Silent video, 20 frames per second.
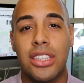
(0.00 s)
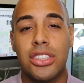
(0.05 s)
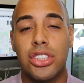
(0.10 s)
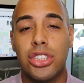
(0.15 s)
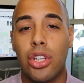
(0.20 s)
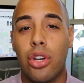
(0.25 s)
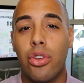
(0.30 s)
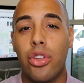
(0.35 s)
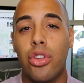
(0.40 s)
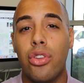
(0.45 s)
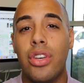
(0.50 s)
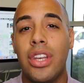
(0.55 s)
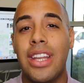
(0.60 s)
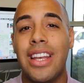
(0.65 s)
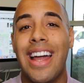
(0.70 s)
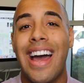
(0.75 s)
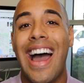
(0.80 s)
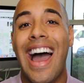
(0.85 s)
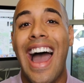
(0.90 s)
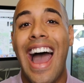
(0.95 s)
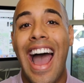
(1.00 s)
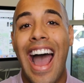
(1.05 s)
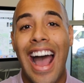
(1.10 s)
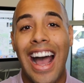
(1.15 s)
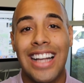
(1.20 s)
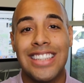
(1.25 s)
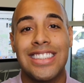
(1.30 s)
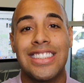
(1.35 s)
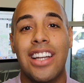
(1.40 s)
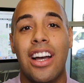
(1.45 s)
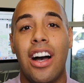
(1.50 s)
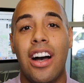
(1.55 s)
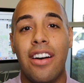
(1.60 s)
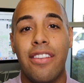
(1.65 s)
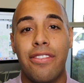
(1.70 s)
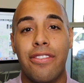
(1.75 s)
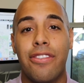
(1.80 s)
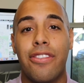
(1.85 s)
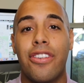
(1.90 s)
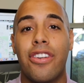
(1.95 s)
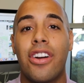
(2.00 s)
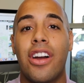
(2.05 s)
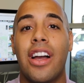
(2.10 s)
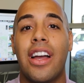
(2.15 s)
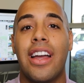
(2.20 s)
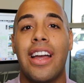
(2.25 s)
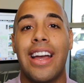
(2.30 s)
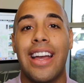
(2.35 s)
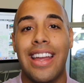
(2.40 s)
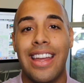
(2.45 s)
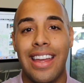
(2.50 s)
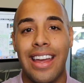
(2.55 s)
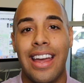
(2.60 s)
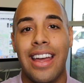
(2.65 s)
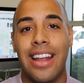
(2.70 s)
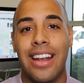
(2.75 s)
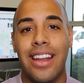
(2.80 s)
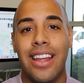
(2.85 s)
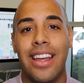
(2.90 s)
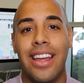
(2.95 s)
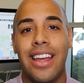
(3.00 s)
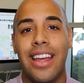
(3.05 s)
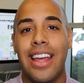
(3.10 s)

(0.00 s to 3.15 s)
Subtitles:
So you need to ask up front again,